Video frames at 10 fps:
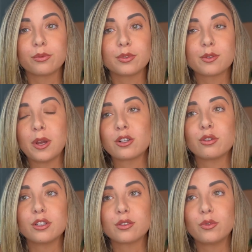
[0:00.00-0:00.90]

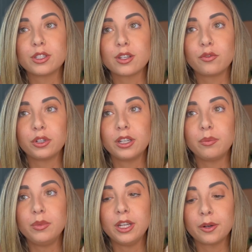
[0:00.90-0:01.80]
specialist once
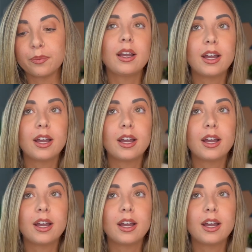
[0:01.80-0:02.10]
every year.